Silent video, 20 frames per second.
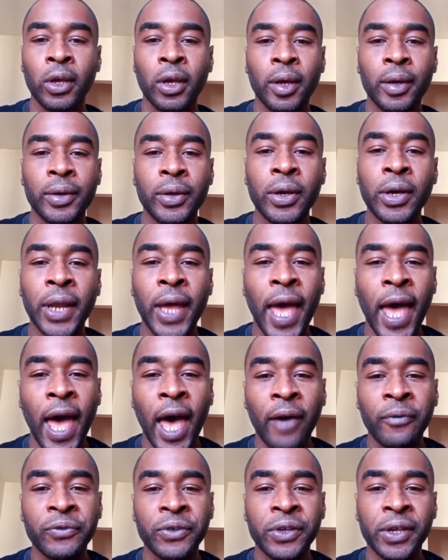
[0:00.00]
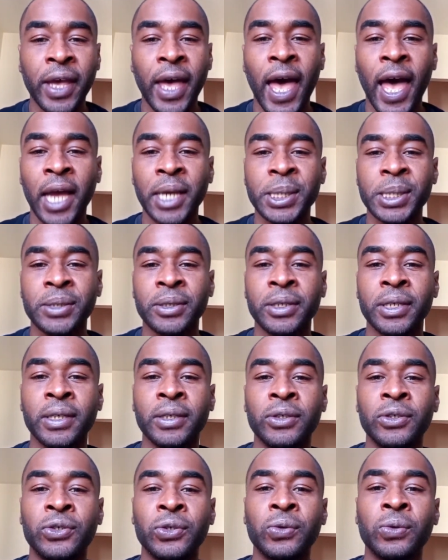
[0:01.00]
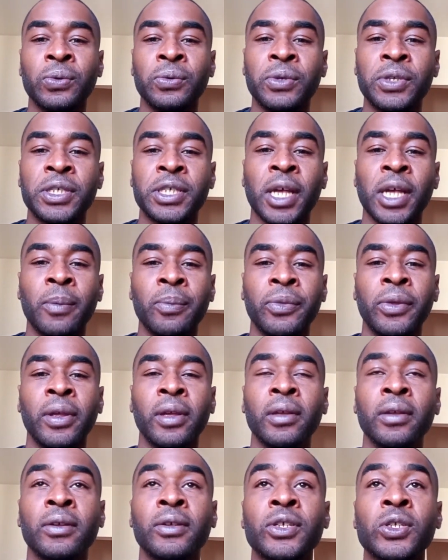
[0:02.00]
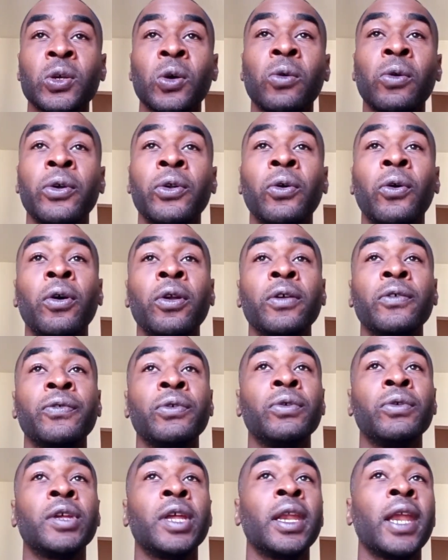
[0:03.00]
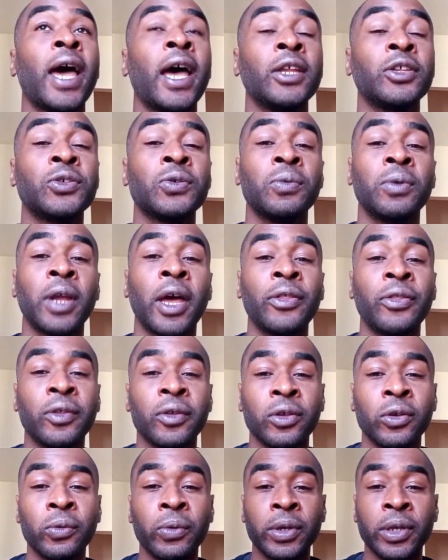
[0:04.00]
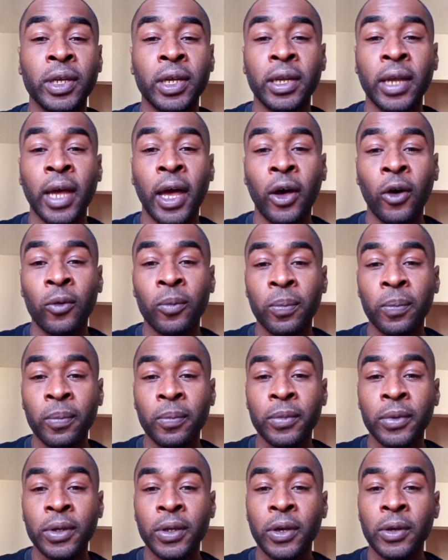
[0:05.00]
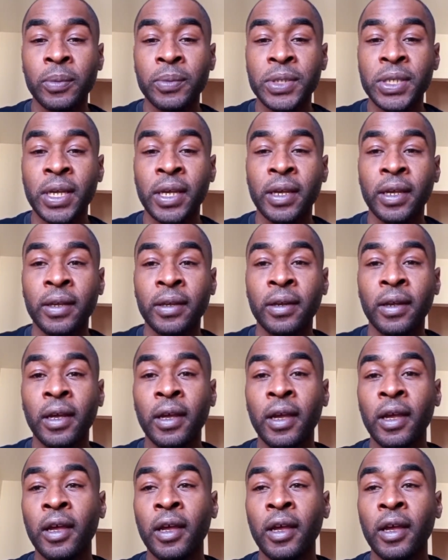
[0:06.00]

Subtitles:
You're gonna have to actually do something. So in order for you to not do nothing, you would need help. You know what I'm saying?